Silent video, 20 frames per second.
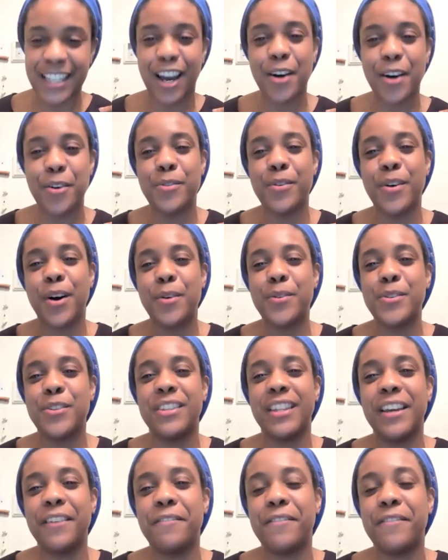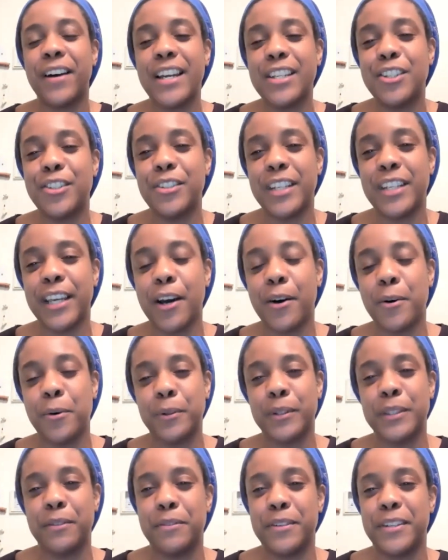how do they find you and get a
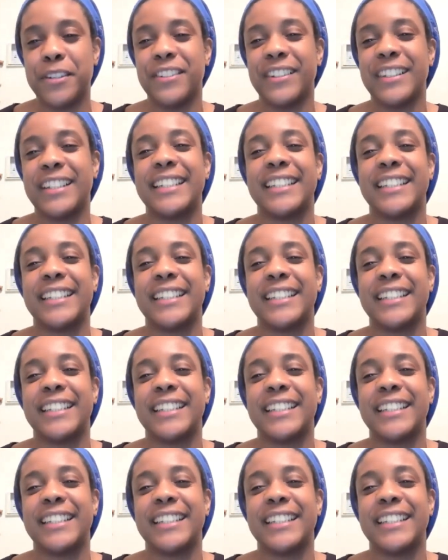hold of you?